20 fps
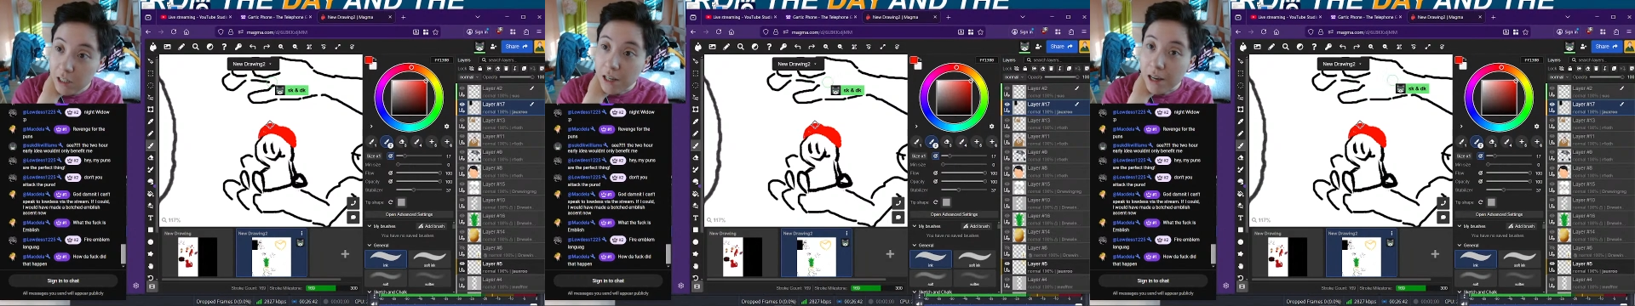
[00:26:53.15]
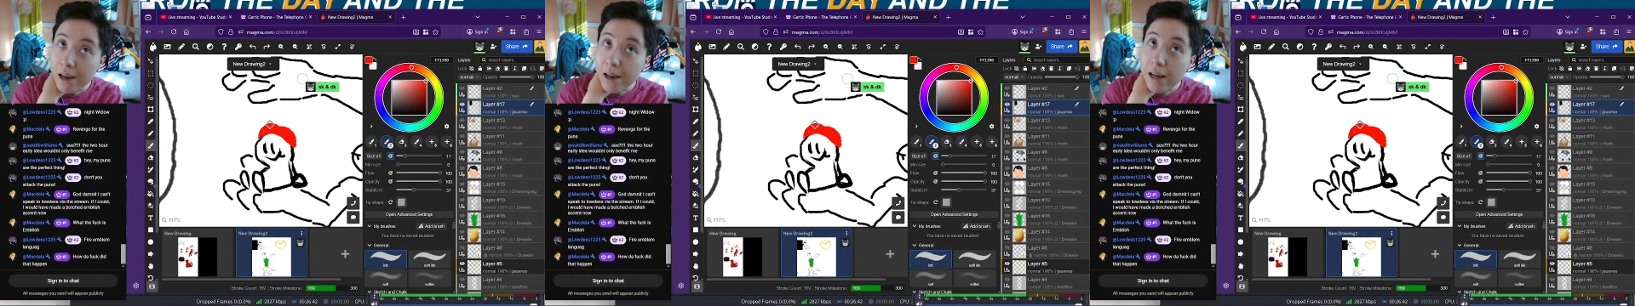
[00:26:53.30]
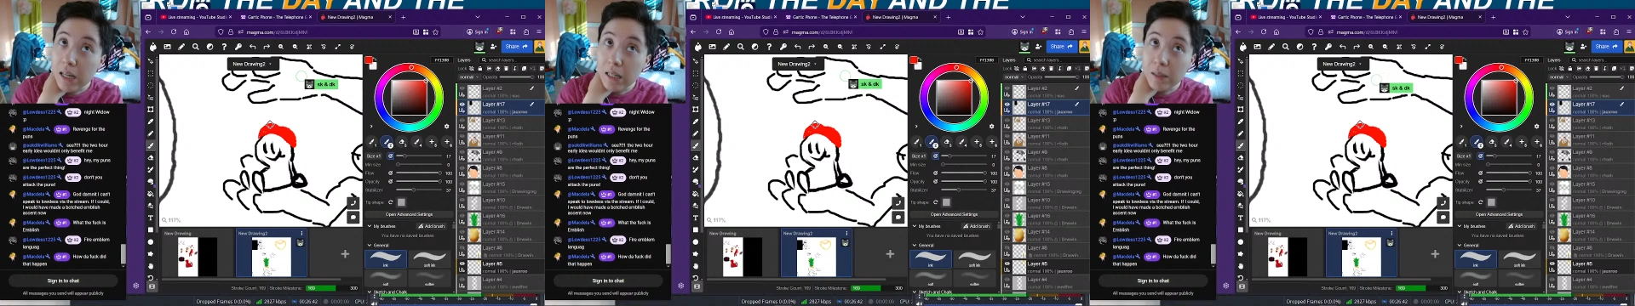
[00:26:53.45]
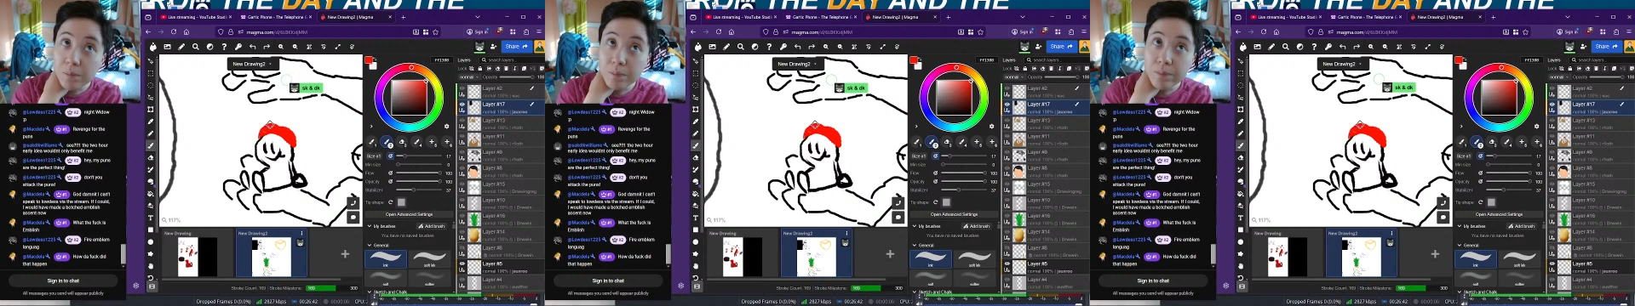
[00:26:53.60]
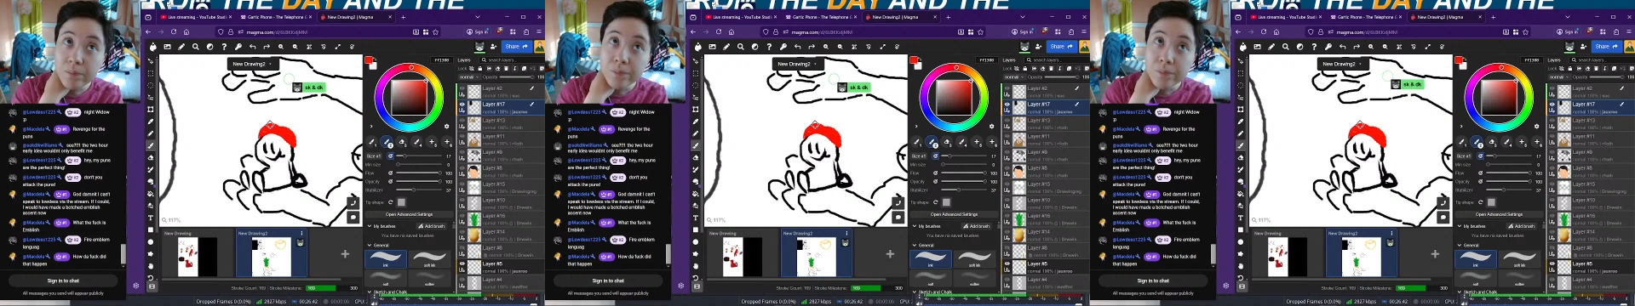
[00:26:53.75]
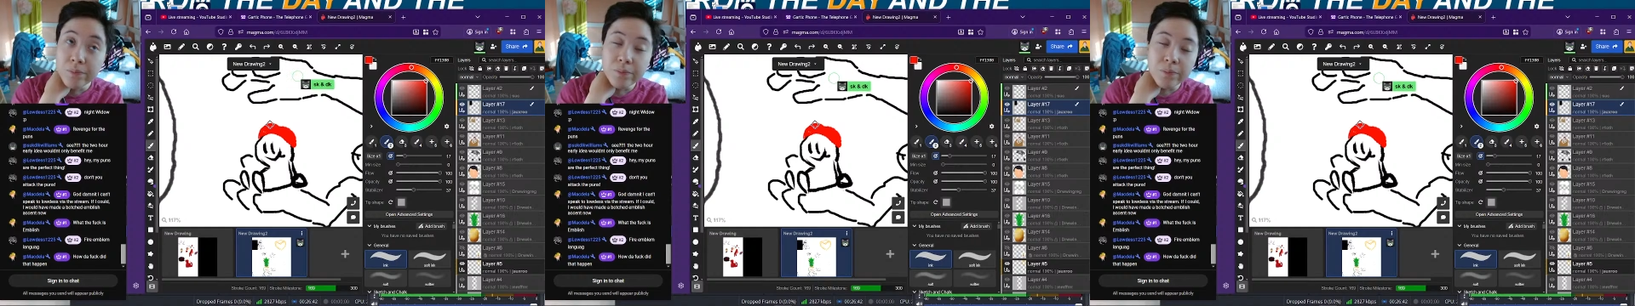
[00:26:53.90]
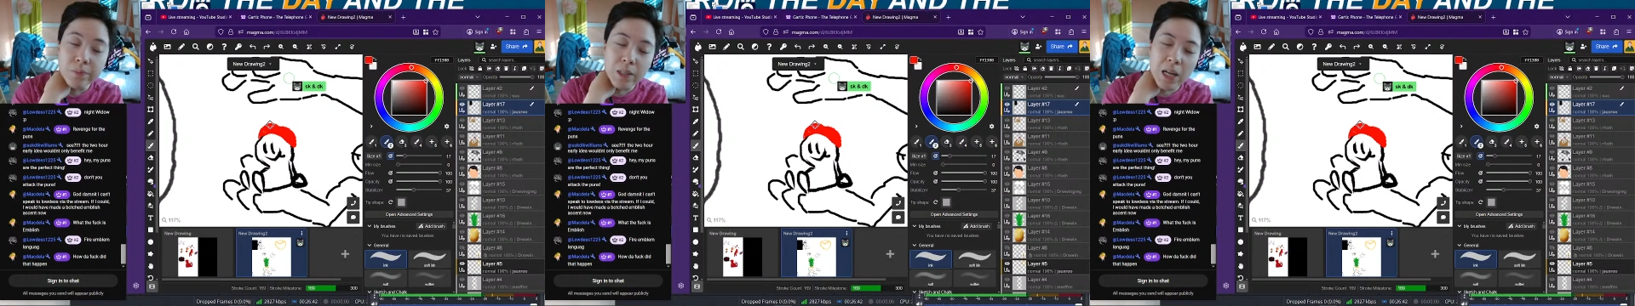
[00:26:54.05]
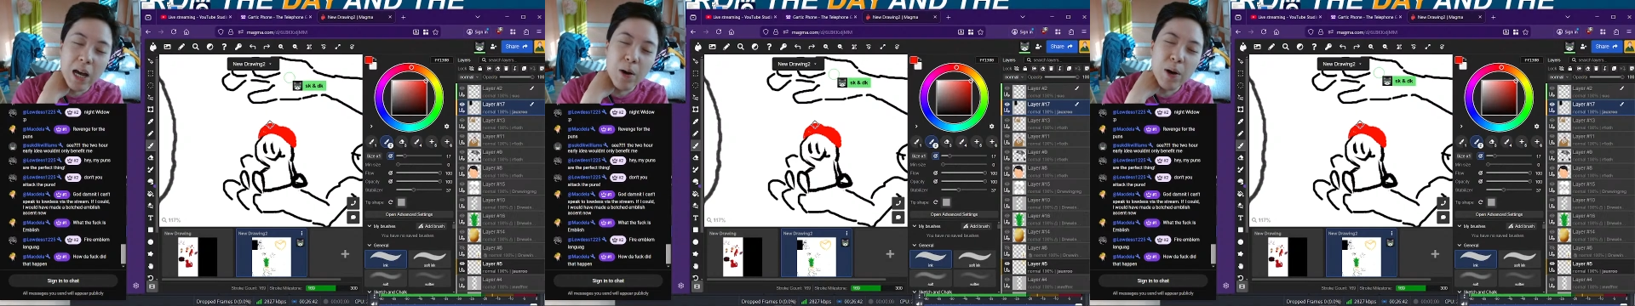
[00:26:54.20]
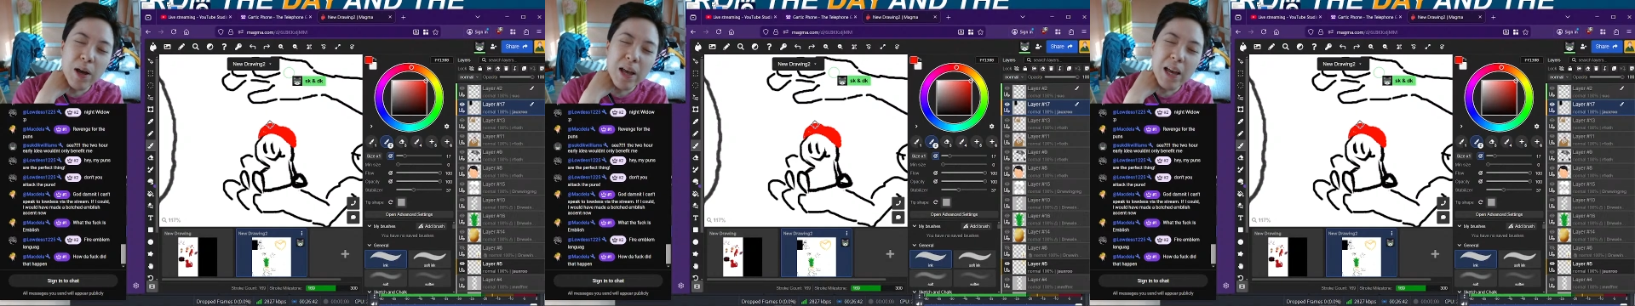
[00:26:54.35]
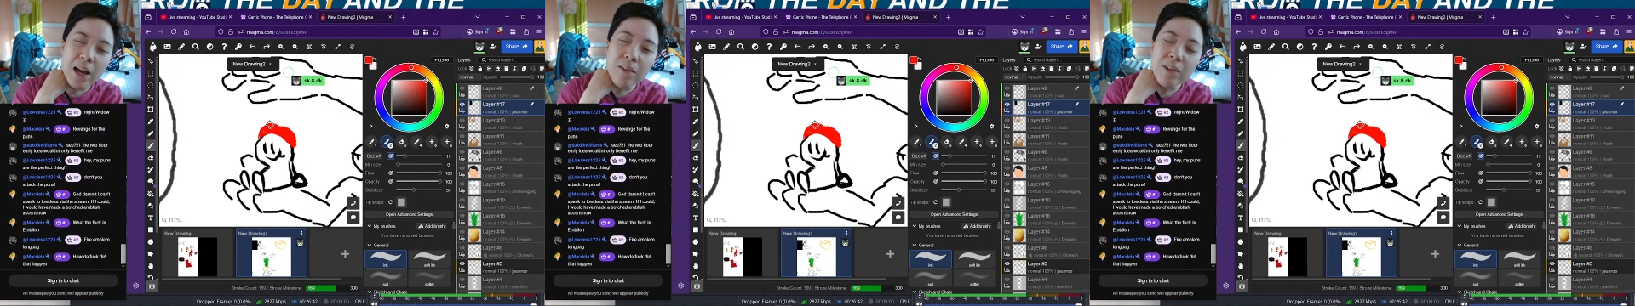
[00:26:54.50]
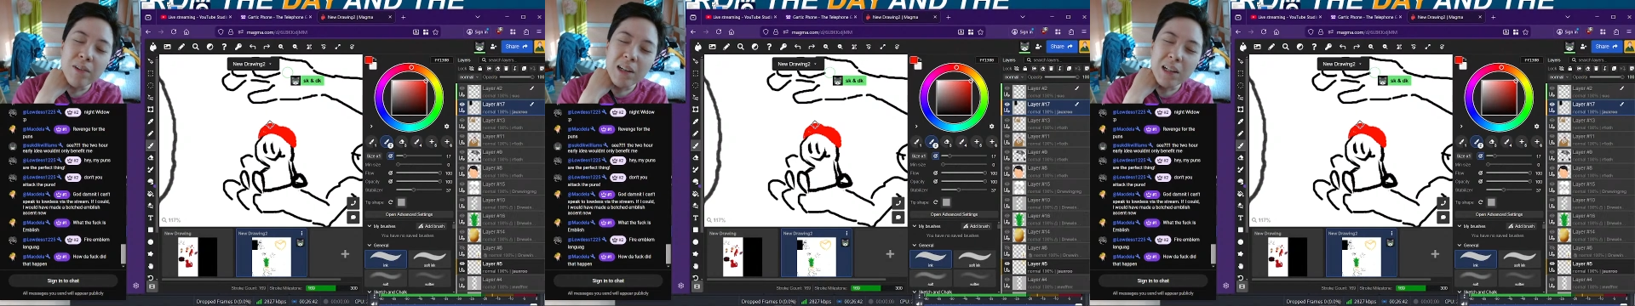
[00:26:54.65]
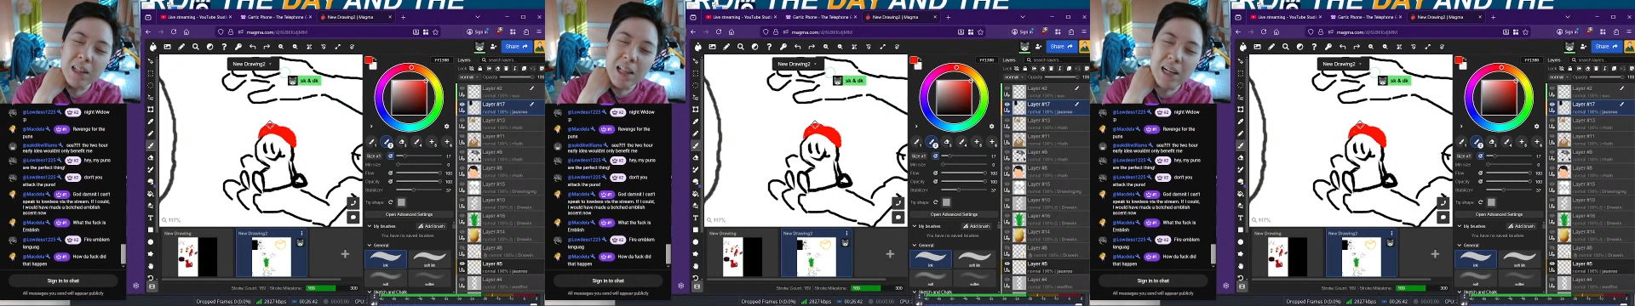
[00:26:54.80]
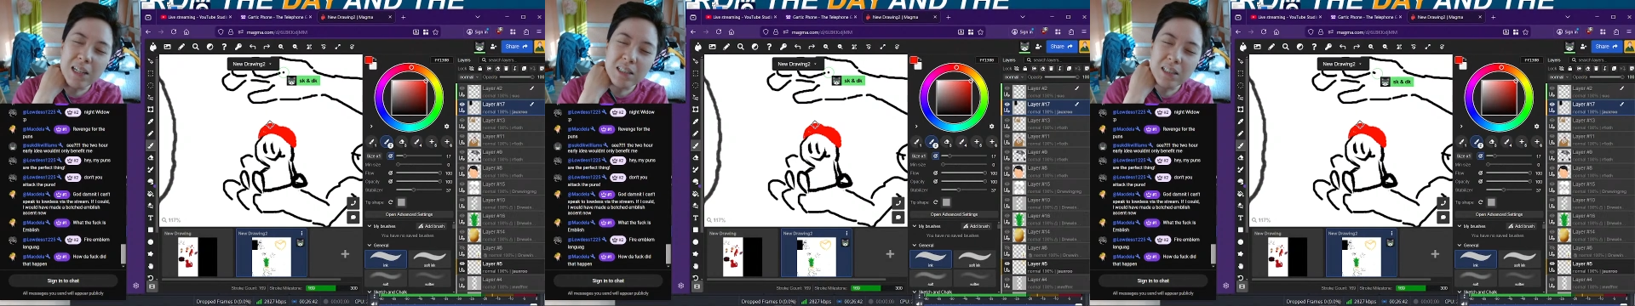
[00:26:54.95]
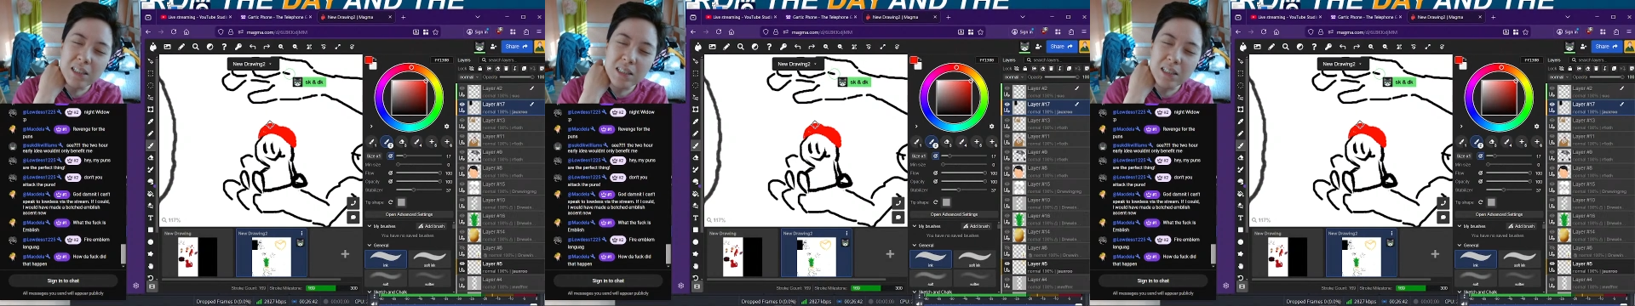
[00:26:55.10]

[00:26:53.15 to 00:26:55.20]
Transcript: now I have a class